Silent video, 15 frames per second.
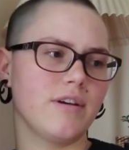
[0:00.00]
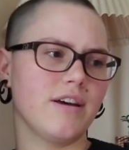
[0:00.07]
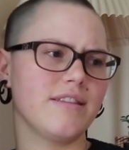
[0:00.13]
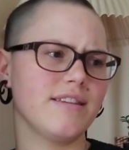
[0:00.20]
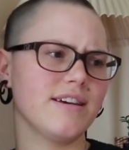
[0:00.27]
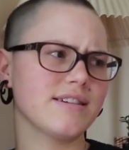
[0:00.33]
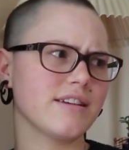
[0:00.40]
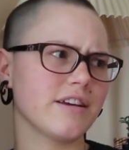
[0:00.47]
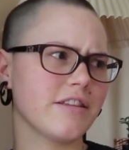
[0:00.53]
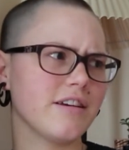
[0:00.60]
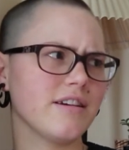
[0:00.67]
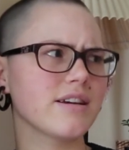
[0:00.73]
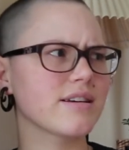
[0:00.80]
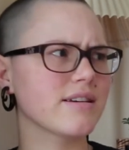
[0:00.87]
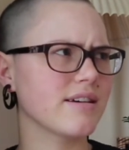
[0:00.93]
And there's, I
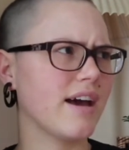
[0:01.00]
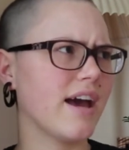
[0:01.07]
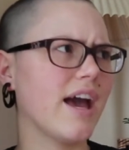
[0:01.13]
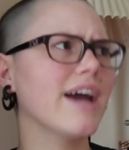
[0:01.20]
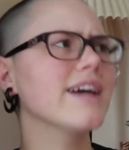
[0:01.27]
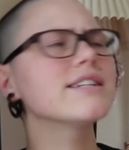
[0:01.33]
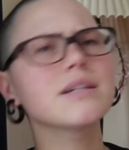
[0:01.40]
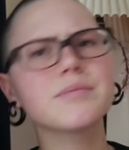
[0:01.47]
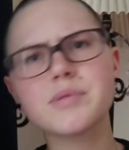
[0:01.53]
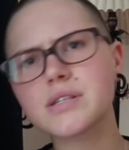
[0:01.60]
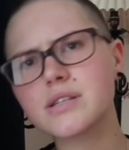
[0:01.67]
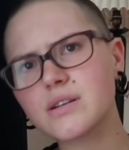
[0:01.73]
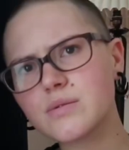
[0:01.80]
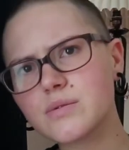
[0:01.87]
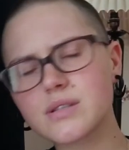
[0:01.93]
think, 8
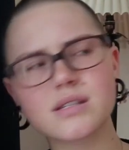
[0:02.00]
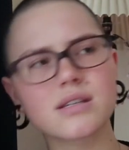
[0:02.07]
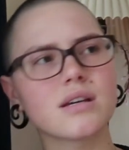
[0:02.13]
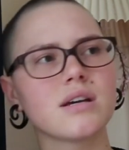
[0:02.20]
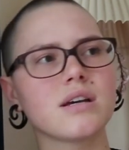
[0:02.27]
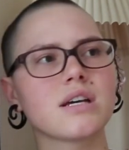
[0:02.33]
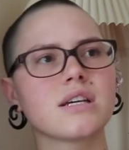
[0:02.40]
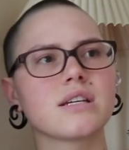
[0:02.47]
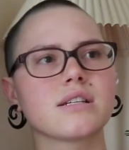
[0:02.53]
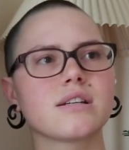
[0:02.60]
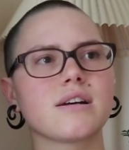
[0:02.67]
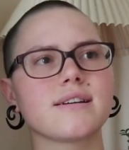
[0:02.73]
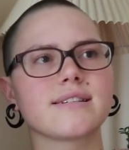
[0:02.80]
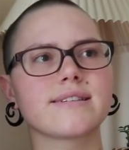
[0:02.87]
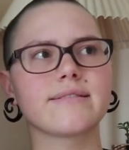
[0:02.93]
episodes, so
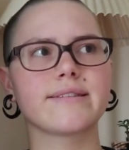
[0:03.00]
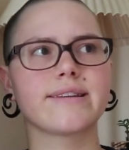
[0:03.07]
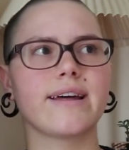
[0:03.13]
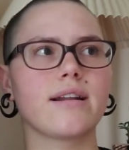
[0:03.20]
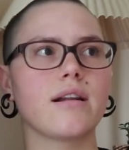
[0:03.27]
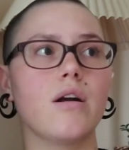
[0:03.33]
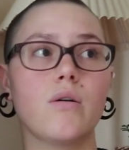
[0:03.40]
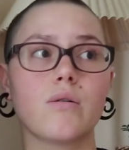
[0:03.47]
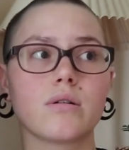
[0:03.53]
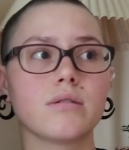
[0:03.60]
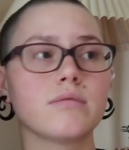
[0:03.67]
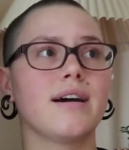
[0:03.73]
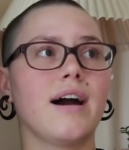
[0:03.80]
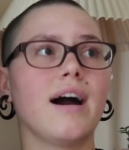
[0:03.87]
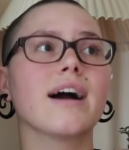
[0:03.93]
it's not that
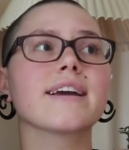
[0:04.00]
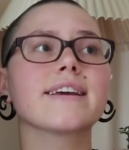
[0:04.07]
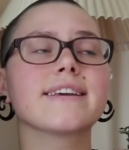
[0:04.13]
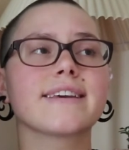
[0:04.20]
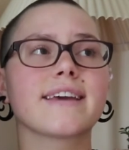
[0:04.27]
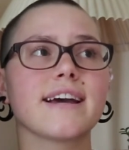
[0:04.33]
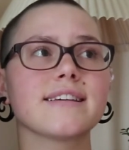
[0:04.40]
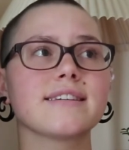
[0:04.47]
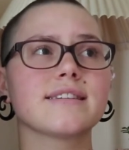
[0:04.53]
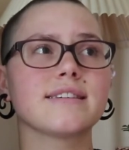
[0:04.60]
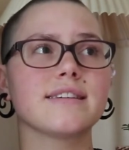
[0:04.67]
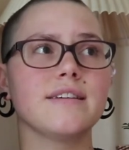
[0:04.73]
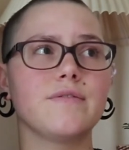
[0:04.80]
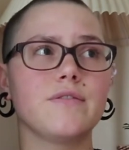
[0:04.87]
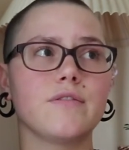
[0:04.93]
long. I guess
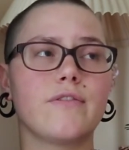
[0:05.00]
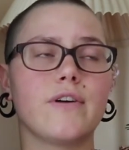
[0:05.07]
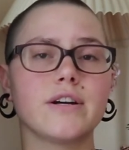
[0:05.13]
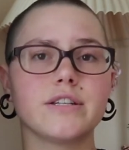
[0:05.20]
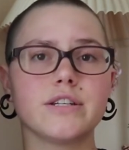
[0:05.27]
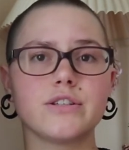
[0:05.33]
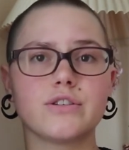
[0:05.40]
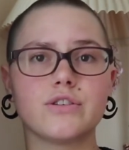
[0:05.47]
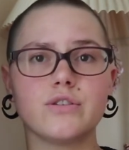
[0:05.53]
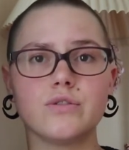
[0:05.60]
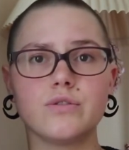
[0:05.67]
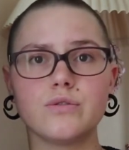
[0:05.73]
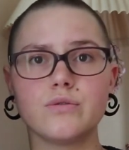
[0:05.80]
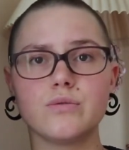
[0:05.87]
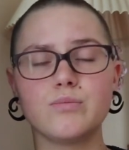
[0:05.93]
if you find it
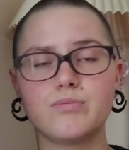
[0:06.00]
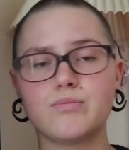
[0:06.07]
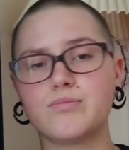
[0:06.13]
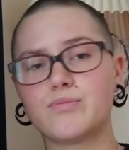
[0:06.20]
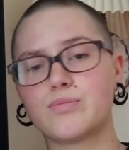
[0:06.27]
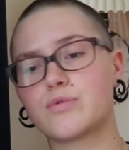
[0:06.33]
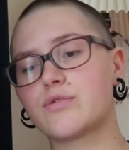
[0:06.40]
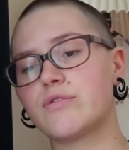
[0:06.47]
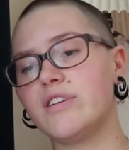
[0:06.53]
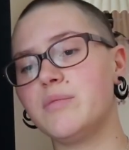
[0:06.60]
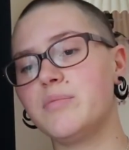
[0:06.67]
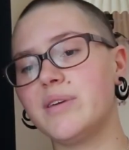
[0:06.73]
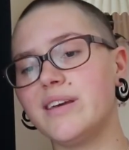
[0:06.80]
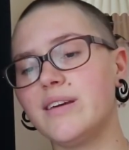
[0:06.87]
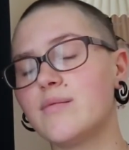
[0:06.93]
too
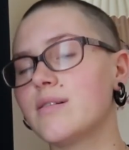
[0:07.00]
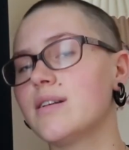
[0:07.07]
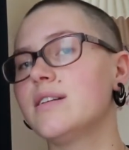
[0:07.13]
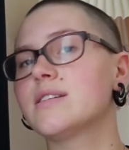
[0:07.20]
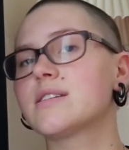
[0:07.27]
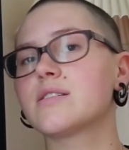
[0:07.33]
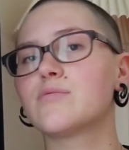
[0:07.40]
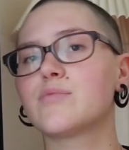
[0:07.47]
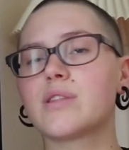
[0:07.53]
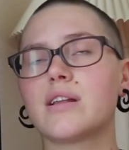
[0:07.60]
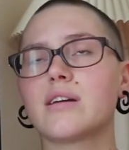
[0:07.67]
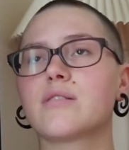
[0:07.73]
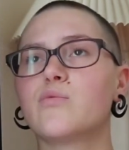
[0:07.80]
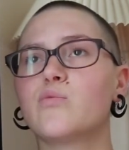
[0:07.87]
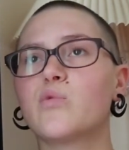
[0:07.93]
creepy, only listen with
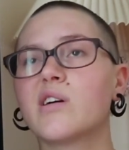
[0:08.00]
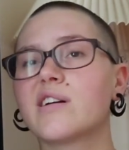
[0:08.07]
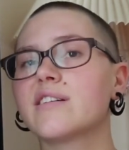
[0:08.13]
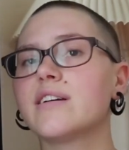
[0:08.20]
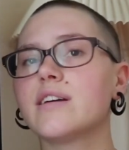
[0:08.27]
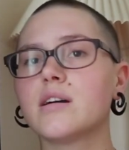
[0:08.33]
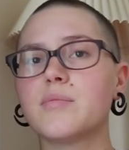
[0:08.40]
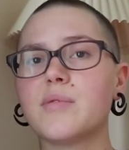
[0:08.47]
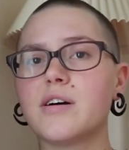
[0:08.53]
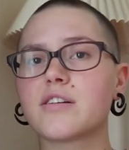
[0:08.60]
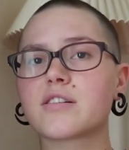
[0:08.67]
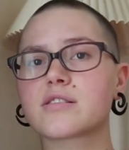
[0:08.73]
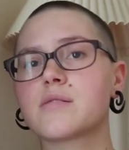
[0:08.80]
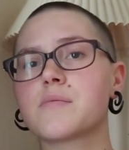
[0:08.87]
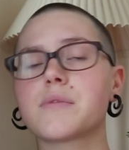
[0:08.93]
like one earbud
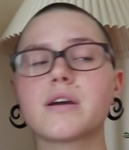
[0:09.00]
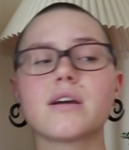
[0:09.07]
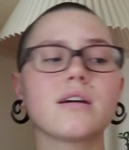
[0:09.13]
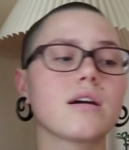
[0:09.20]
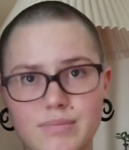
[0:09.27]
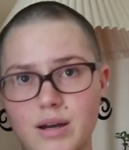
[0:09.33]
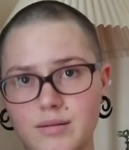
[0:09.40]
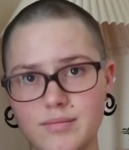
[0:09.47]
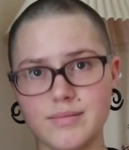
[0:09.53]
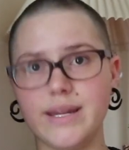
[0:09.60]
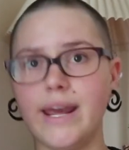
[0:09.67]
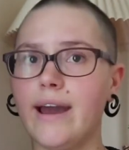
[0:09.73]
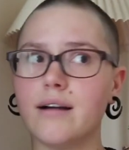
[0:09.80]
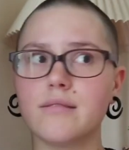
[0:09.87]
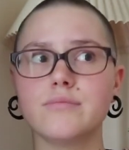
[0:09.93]
or something, but
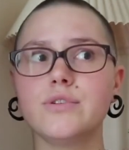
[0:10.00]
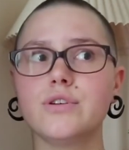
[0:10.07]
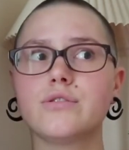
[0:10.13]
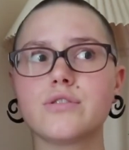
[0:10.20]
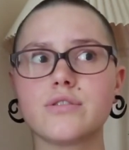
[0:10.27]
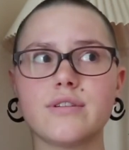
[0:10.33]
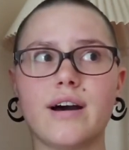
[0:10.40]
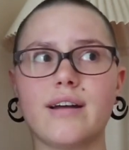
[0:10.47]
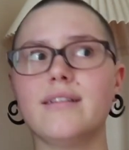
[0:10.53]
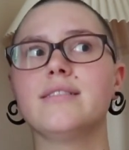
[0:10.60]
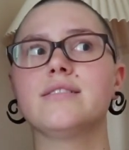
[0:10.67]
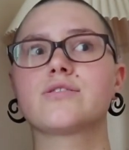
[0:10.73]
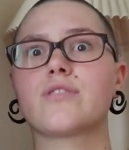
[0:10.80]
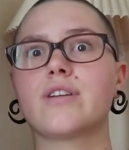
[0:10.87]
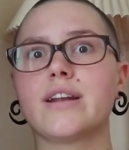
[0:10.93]
yeah, you should at
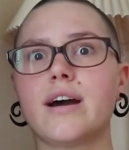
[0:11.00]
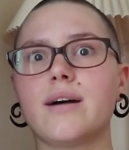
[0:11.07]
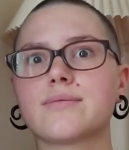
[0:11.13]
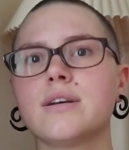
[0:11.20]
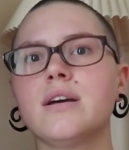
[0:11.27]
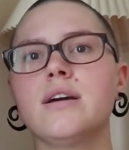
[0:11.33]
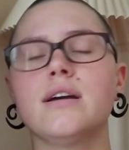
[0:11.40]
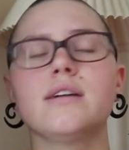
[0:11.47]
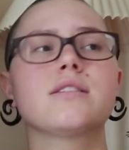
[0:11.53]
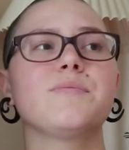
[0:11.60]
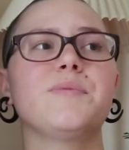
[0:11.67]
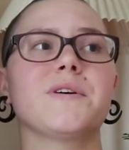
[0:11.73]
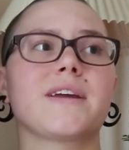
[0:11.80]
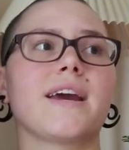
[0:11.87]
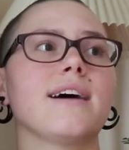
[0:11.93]
least try it out. It's a
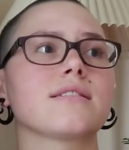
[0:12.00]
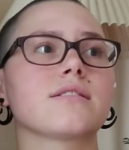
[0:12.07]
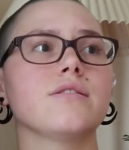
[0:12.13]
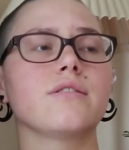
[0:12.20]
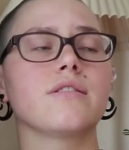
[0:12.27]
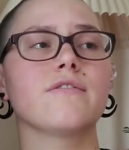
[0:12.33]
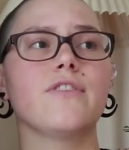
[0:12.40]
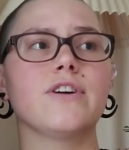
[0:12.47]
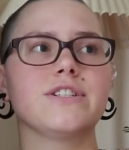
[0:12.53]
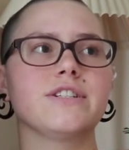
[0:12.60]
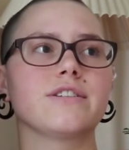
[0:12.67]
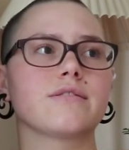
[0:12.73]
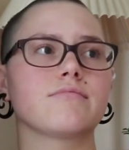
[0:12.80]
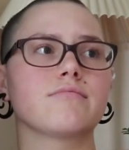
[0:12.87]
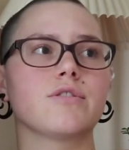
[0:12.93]
podcast, so you can find
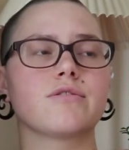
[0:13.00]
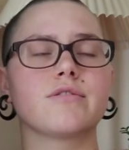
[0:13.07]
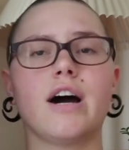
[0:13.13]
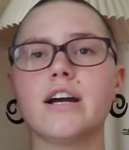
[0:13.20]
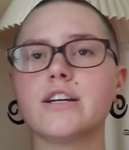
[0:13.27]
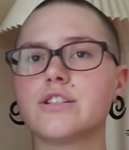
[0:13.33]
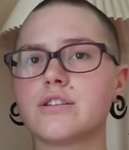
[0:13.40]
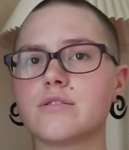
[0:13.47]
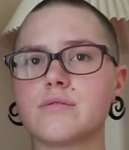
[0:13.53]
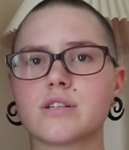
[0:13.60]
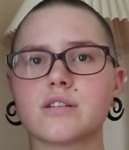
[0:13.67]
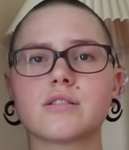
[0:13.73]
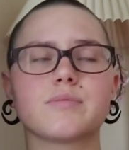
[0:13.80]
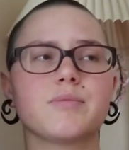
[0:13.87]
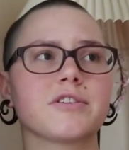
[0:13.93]
it on iTunes
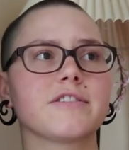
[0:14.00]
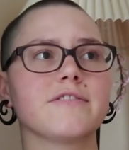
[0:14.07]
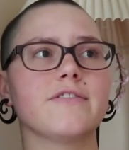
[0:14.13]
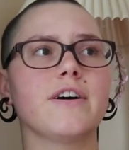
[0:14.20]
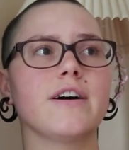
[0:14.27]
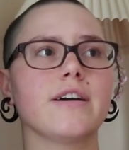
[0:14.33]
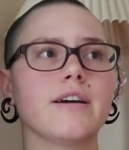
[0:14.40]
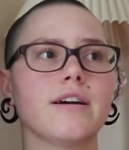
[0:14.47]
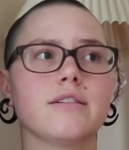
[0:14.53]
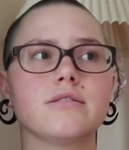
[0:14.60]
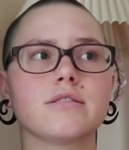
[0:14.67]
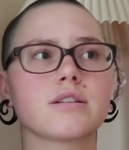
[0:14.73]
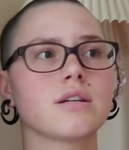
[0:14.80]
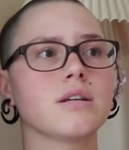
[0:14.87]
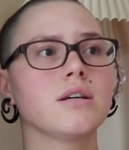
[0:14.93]
and Spotify
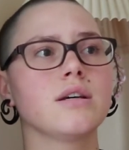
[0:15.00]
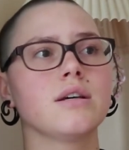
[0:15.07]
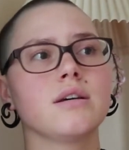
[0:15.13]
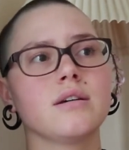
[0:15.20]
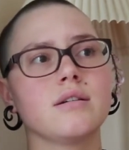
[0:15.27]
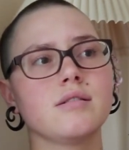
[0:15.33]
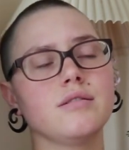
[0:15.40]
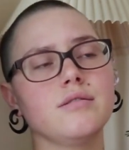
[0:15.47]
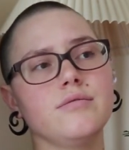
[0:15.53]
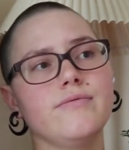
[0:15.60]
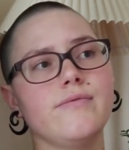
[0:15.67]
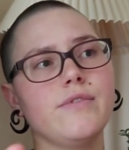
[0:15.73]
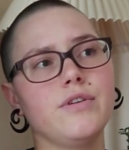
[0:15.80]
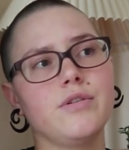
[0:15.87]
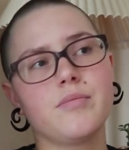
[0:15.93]
and
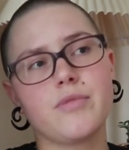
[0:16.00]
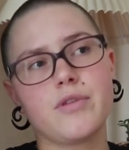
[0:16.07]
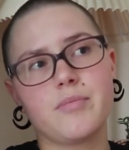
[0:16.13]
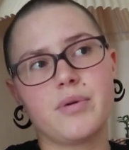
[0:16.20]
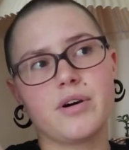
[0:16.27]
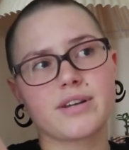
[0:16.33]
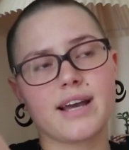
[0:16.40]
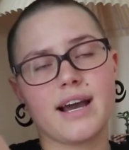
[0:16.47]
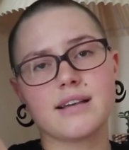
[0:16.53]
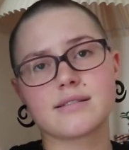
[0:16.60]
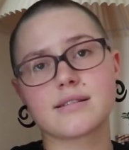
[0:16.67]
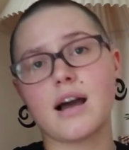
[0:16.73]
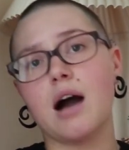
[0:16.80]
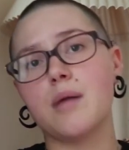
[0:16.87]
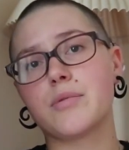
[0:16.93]
the
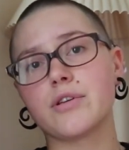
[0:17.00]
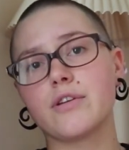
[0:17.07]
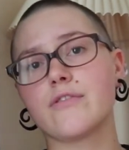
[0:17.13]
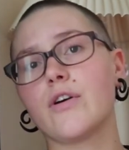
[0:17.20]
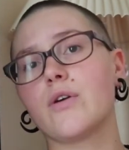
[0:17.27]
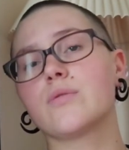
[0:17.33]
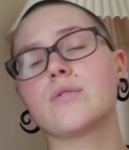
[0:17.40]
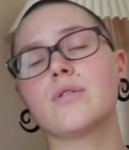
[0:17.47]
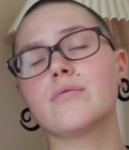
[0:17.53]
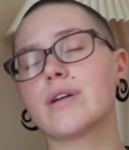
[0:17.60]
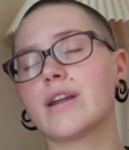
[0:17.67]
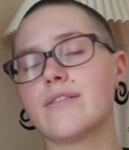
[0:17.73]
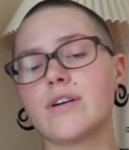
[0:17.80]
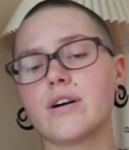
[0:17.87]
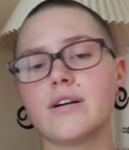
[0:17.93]
podcast app on your phone or
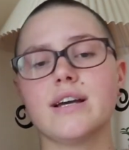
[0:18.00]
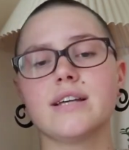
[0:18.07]
whatever.